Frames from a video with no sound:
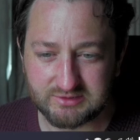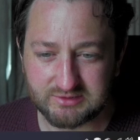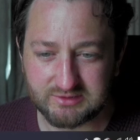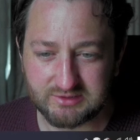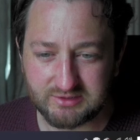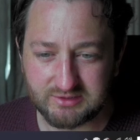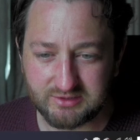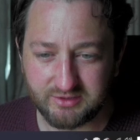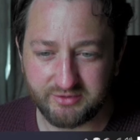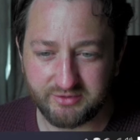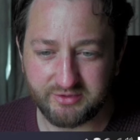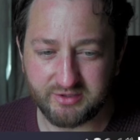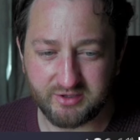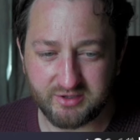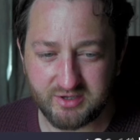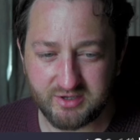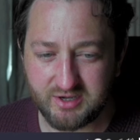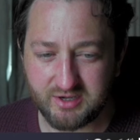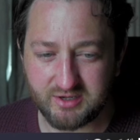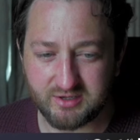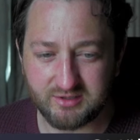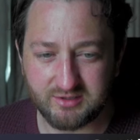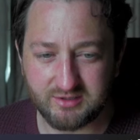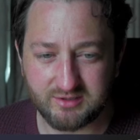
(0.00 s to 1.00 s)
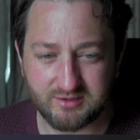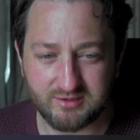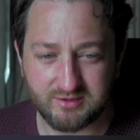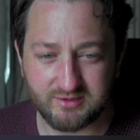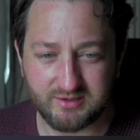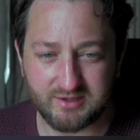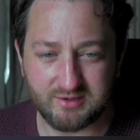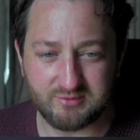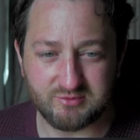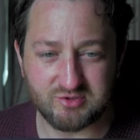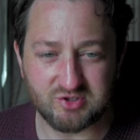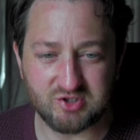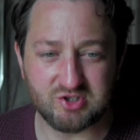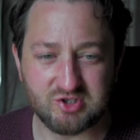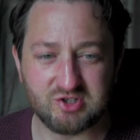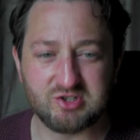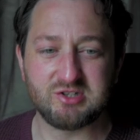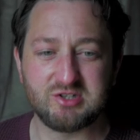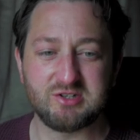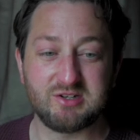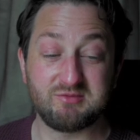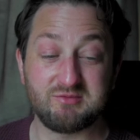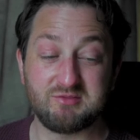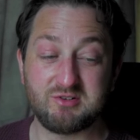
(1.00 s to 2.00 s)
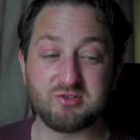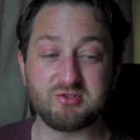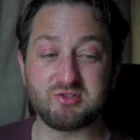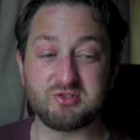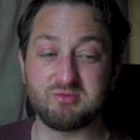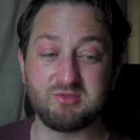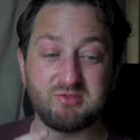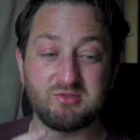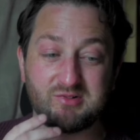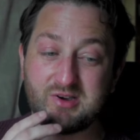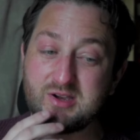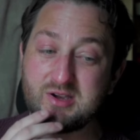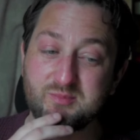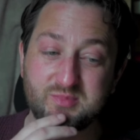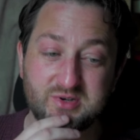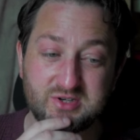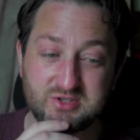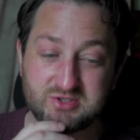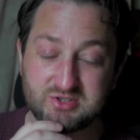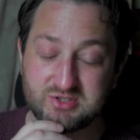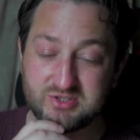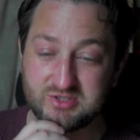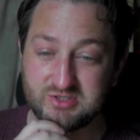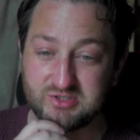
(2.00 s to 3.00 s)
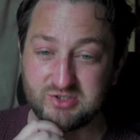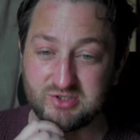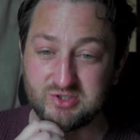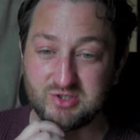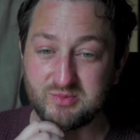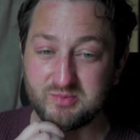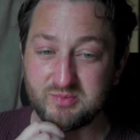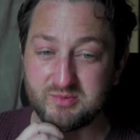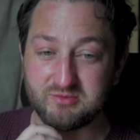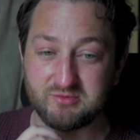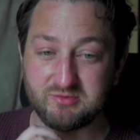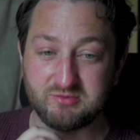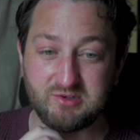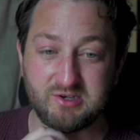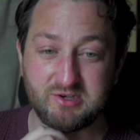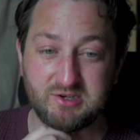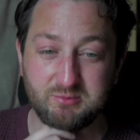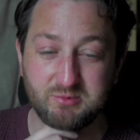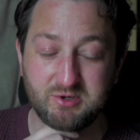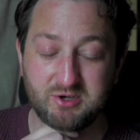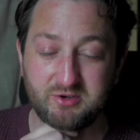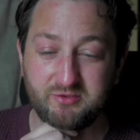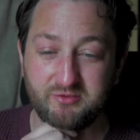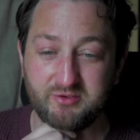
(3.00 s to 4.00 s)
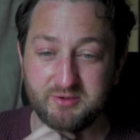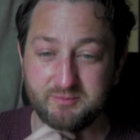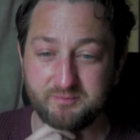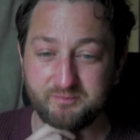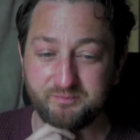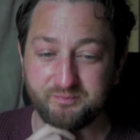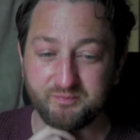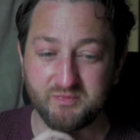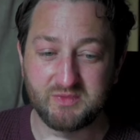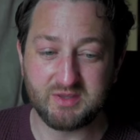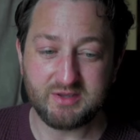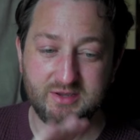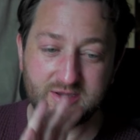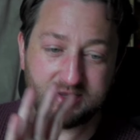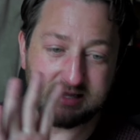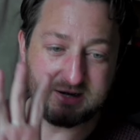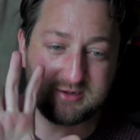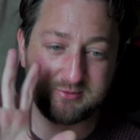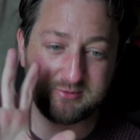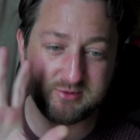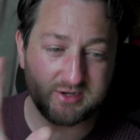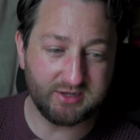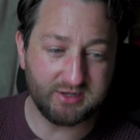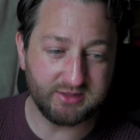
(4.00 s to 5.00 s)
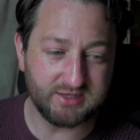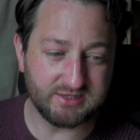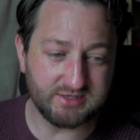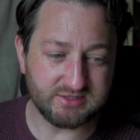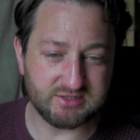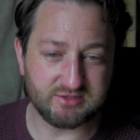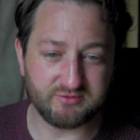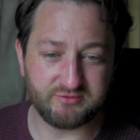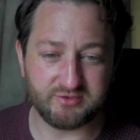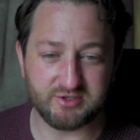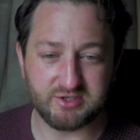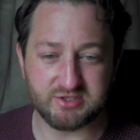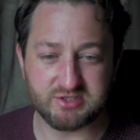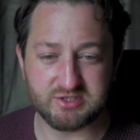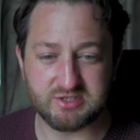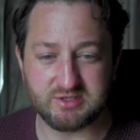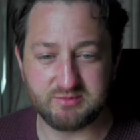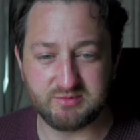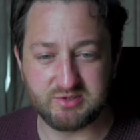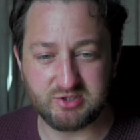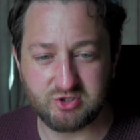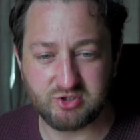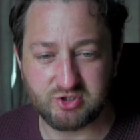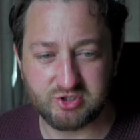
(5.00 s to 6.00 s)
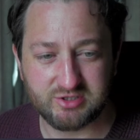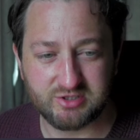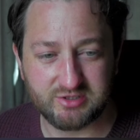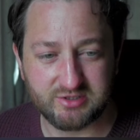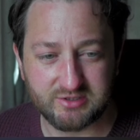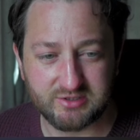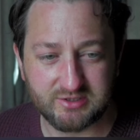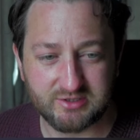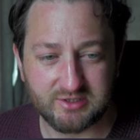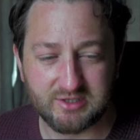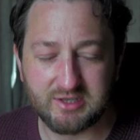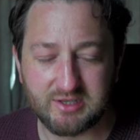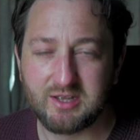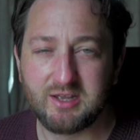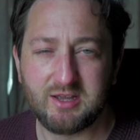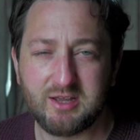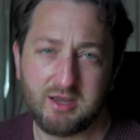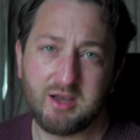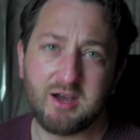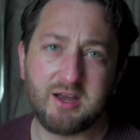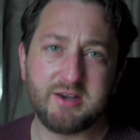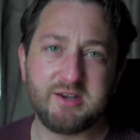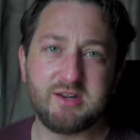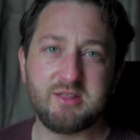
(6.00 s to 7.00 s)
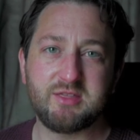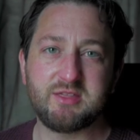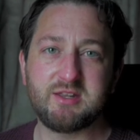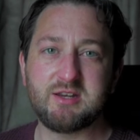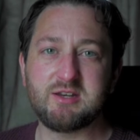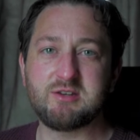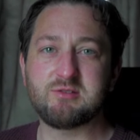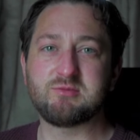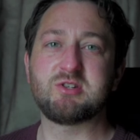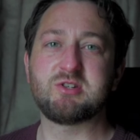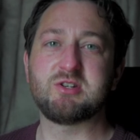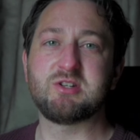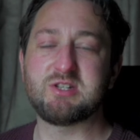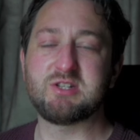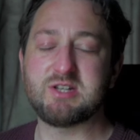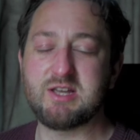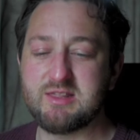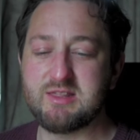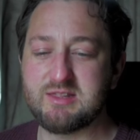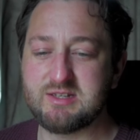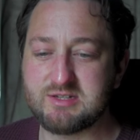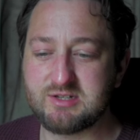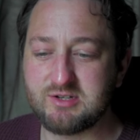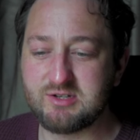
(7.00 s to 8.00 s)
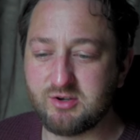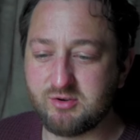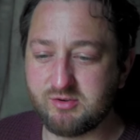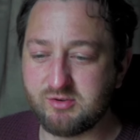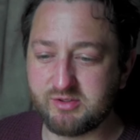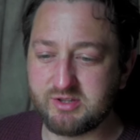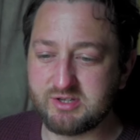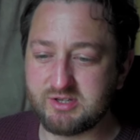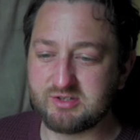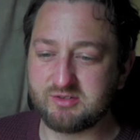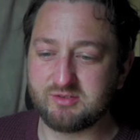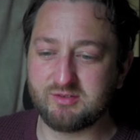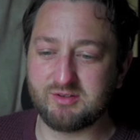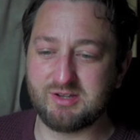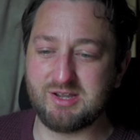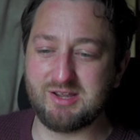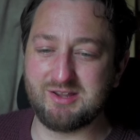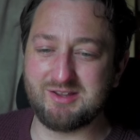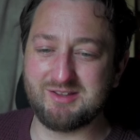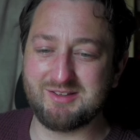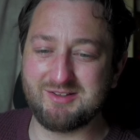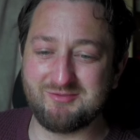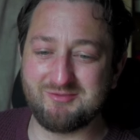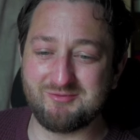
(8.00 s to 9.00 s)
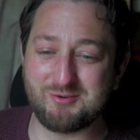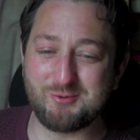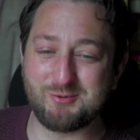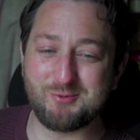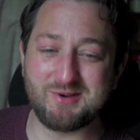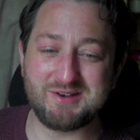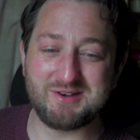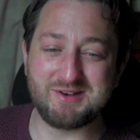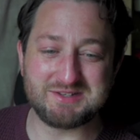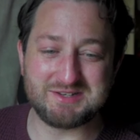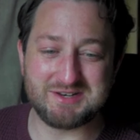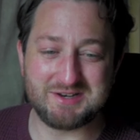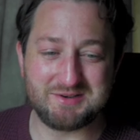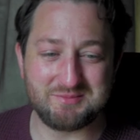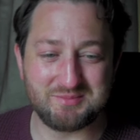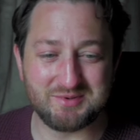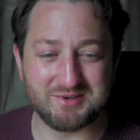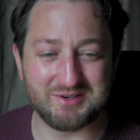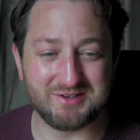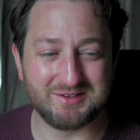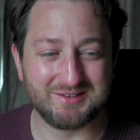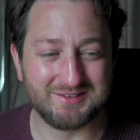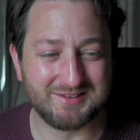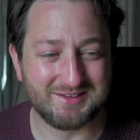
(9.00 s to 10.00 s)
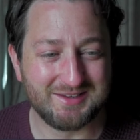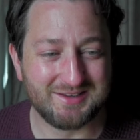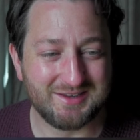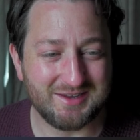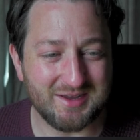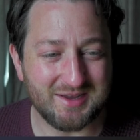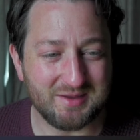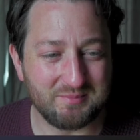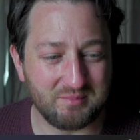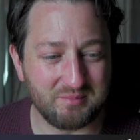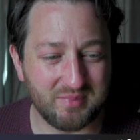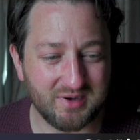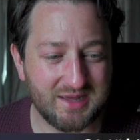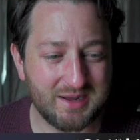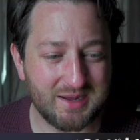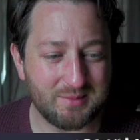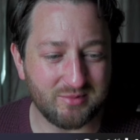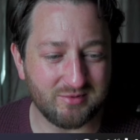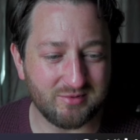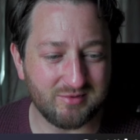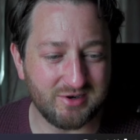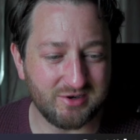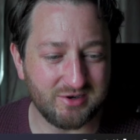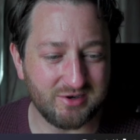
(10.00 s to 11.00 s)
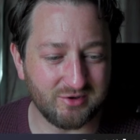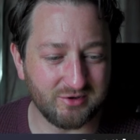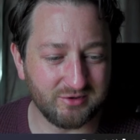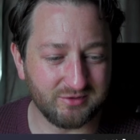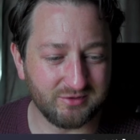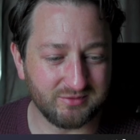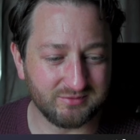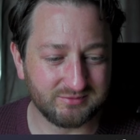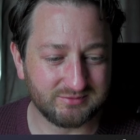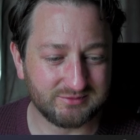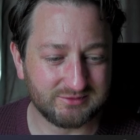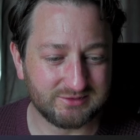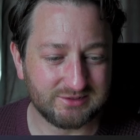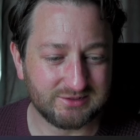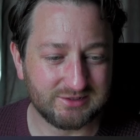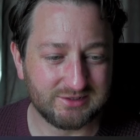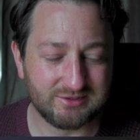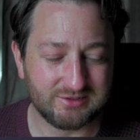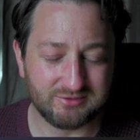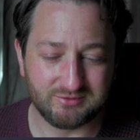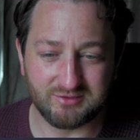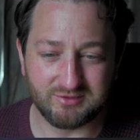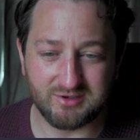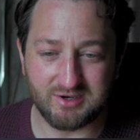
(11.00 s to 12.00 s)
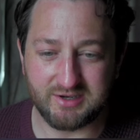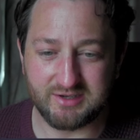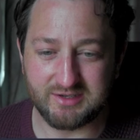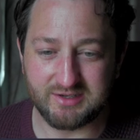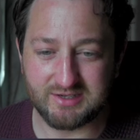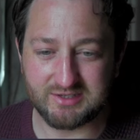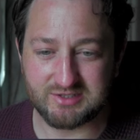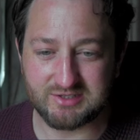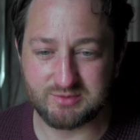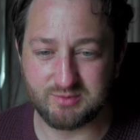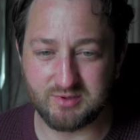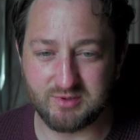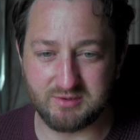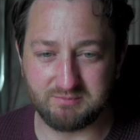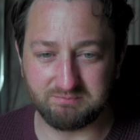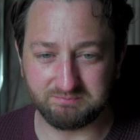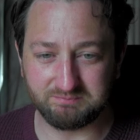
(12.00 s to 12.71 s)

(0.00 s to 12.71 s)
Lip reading: So yeah, that was good. And we got some great pictures at the top. It was really worth it. Anyway, that's the first image. I didn't think it was going to take this long, this Raw Wednesday, but I'm blabbering on. Right, next one.